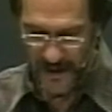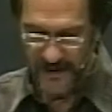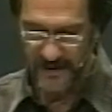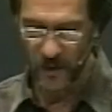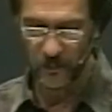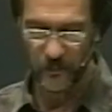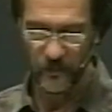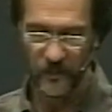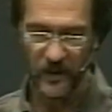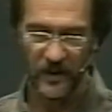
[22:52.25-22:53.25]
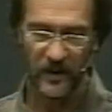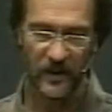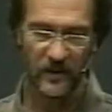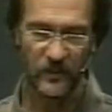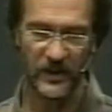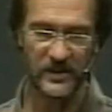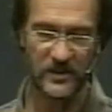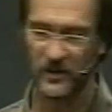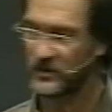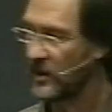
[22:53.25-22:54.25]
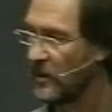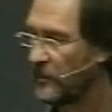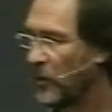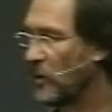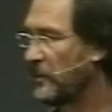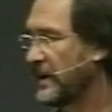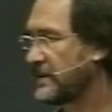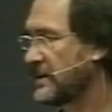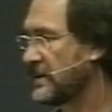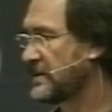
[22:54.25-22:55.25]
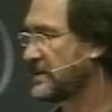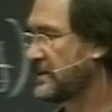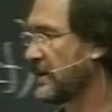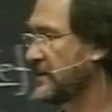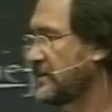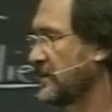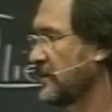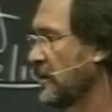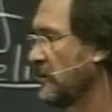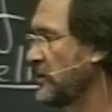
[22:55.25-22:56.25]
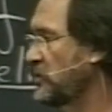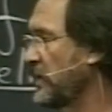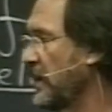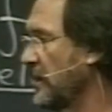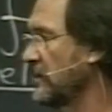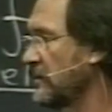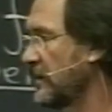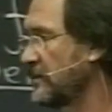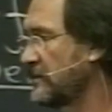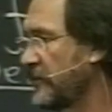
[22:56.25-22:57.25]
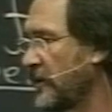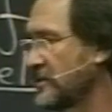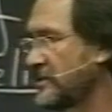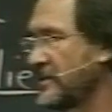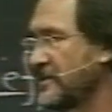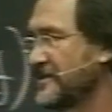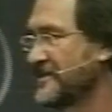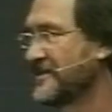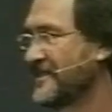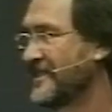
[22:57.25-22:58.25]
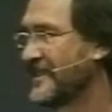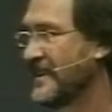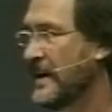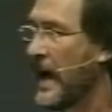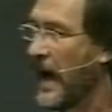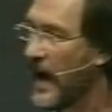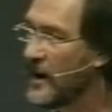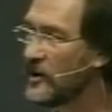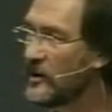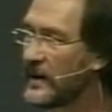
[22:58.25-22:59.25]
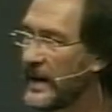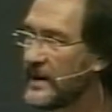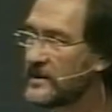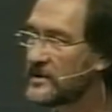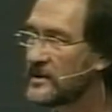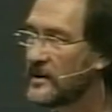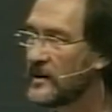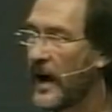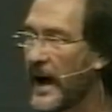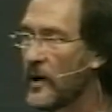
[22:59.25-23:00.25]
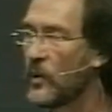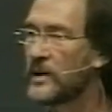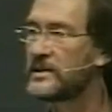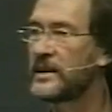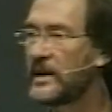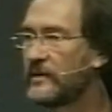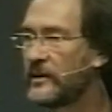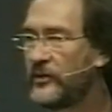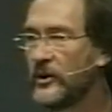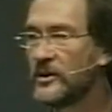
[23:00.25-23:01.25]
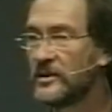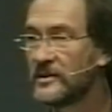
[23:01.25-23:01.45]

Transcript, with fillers: So, please, church, Paul makes a distinction between hunger and fasting. Hunger is, I wasn't given food.